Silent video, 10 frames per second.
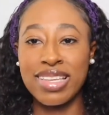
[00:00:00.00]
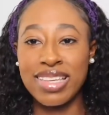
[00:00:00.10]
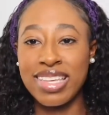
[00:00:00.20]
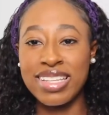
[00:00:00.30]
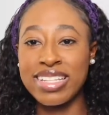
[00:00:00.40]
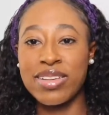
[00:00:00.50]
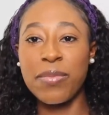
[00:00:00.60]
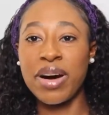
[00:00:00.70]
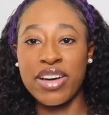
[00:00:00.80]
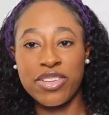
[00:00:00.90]
it doesn't
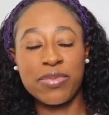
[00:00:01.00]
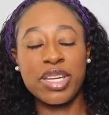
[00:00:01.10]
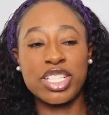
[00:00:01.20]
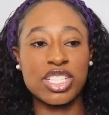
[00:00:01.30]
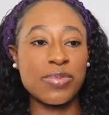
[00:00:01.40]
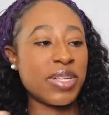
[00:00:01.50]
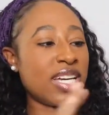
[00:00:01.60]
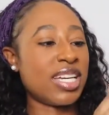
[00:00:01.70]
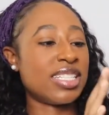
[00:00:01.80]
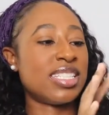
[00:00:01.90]
bother me just
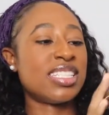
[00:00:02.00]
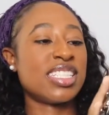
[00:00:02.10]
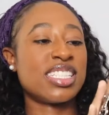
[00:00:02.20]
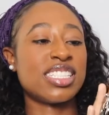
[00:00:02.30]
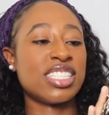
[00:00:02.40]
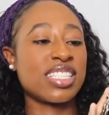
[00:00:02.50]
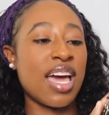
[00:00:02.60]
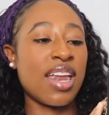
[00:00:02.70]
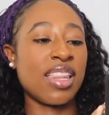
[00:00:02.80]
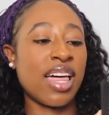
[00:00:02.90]
because this is just
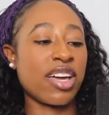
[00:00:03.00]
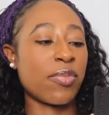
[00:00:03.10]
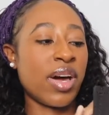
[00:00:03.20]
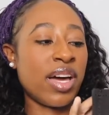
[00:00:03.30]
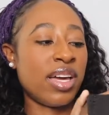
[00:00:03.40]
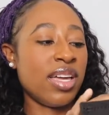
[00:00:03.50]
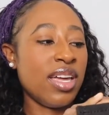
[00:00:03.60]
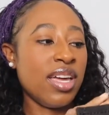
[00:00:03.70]
kind of like my